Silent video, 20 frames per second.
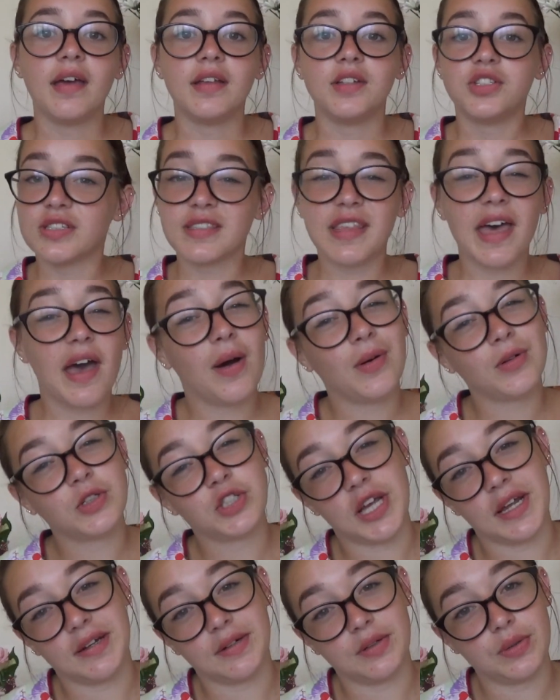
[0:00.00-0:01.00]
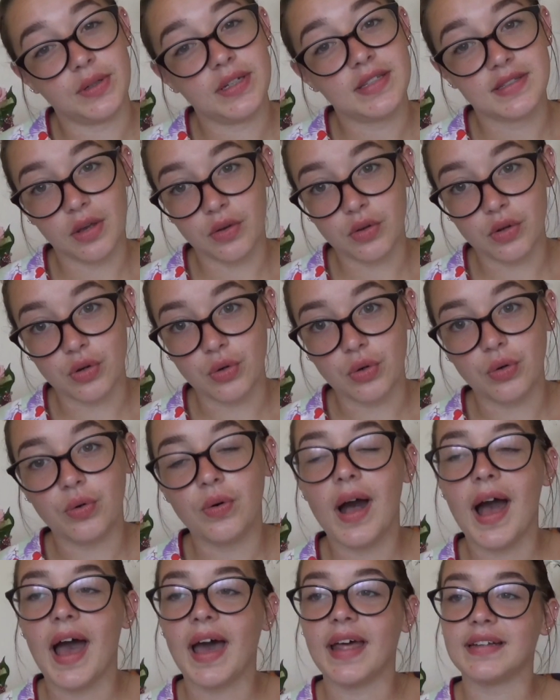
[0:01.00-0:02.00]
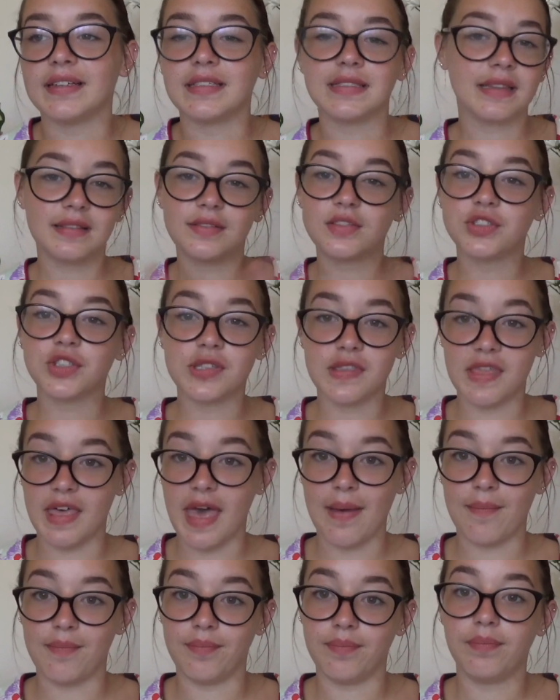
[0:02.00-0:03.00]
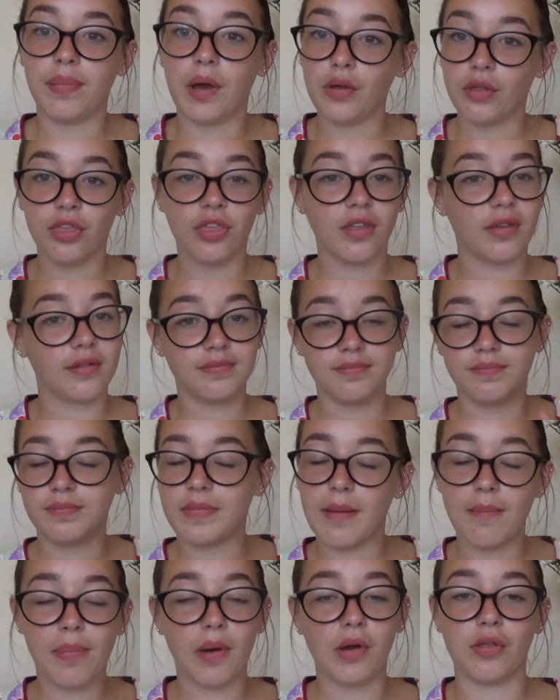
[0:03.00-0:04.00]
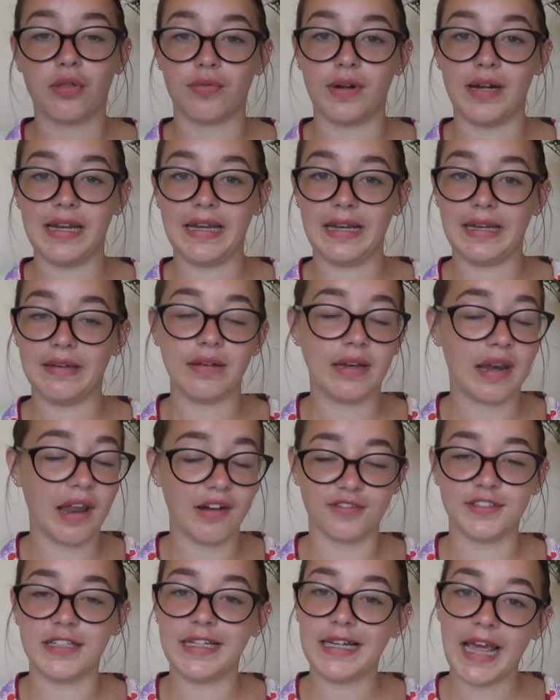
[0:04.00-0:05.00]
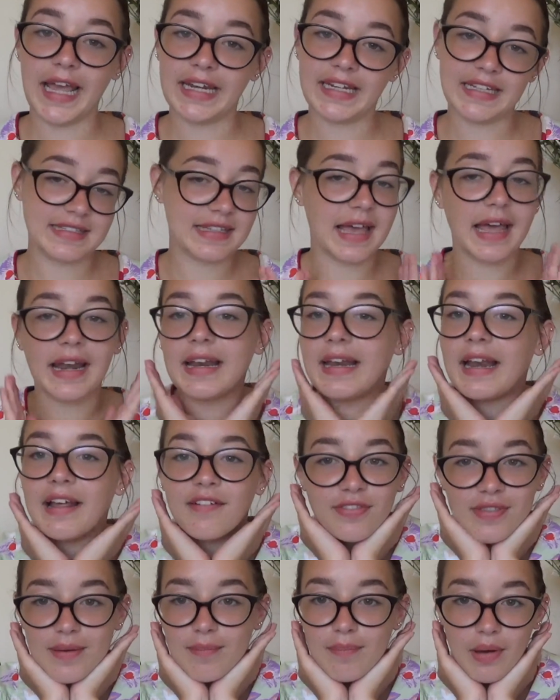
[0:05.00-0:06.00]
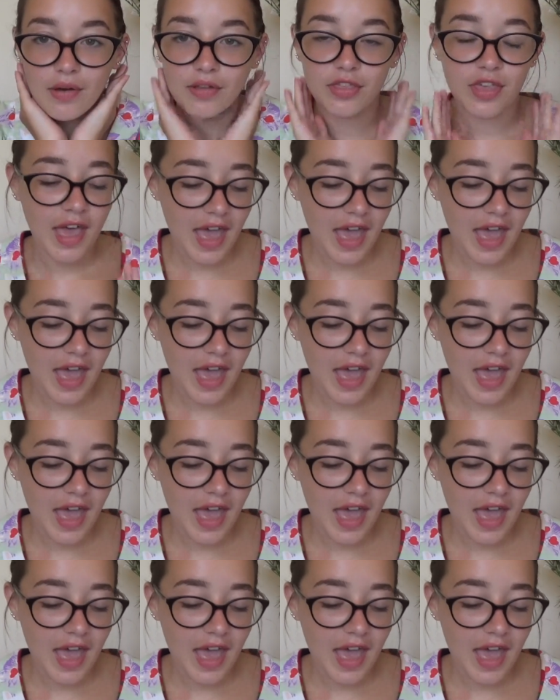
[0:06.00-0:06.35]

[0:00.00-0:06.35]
Just their whole channel is so cool, and just them, they're both really lovely ladies, and I love them both.